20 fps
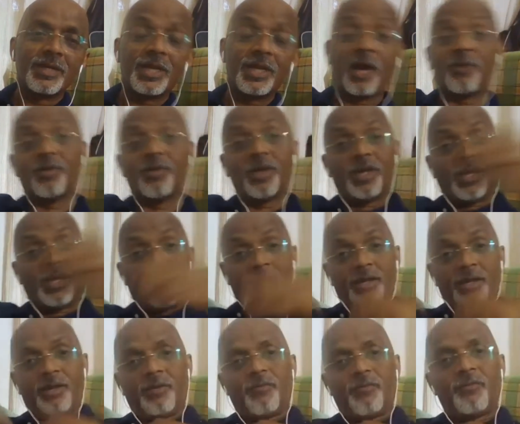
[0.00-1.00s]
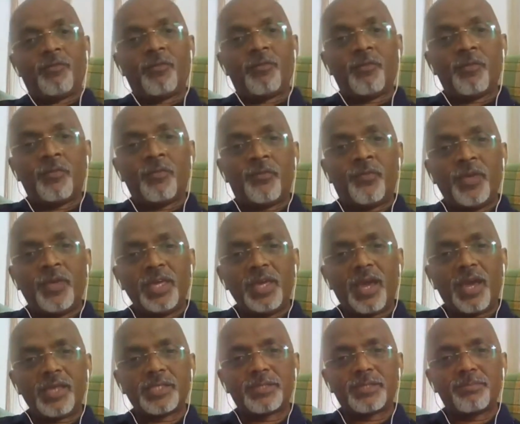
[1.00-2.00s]
Now, we
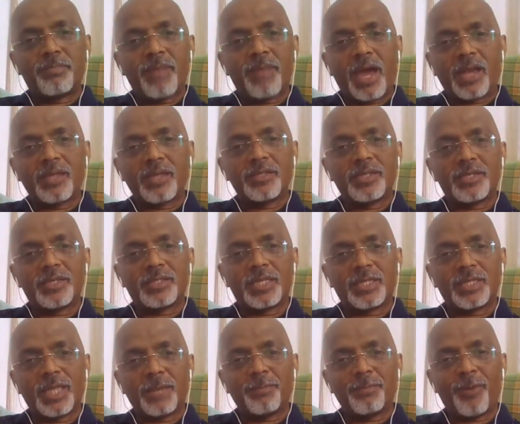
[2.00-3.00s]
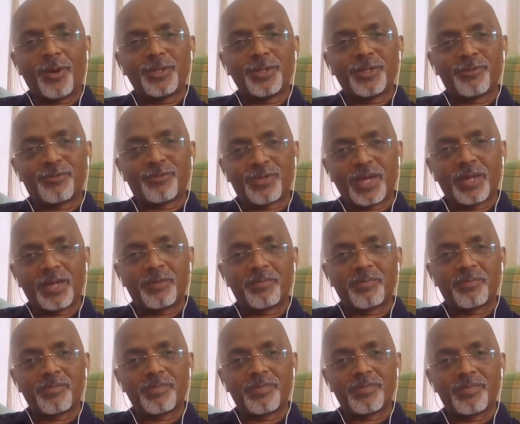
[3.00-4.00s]
as managers at that point of time,
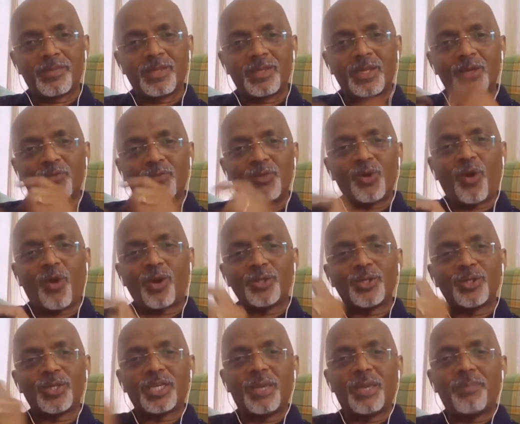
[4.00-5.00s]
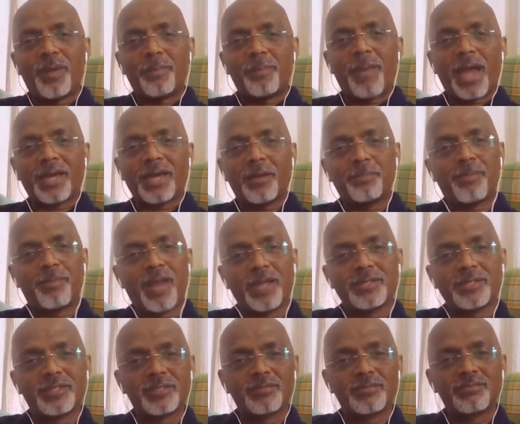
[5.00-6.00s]
we also keep our backup
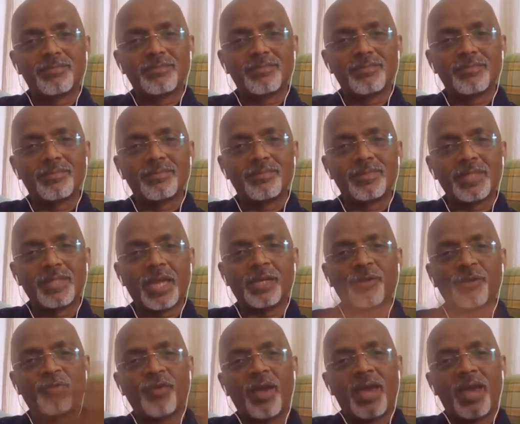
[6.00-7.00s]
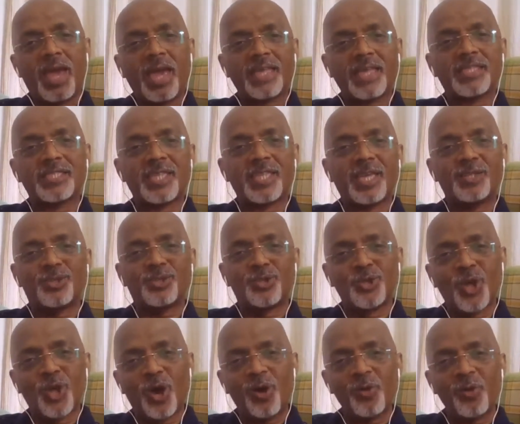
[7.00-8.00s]
plans. That if X says
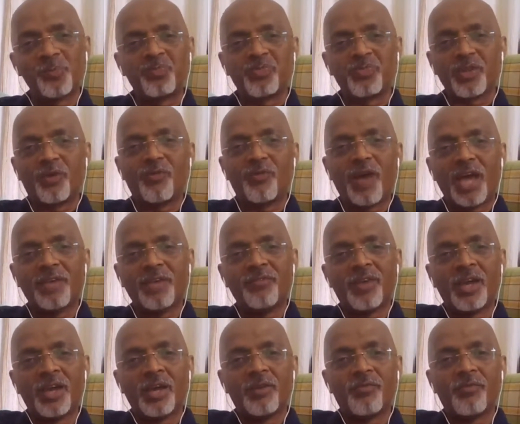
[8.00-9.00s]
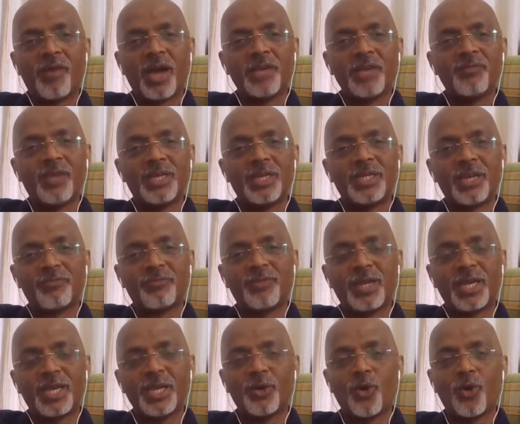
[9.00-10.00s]
no, Y will
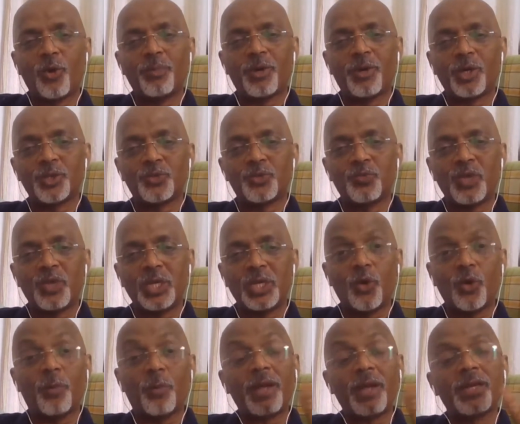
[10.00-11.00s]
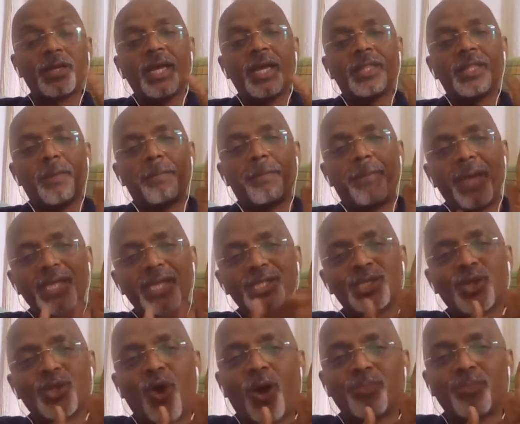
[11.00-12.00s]
definitely go because we know. But the
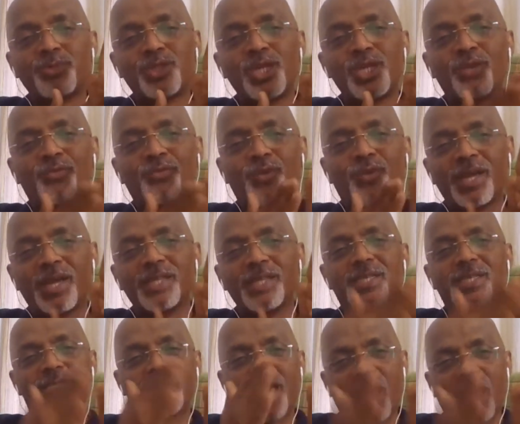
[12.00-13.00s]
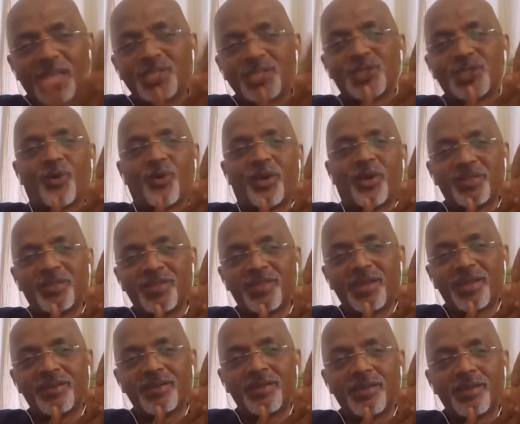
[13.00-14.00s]
best option for us is X going
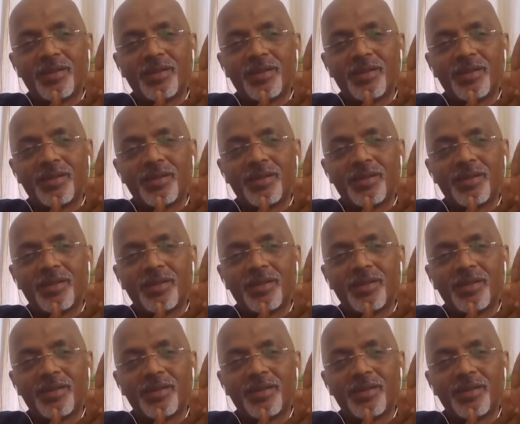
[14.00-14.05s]
there.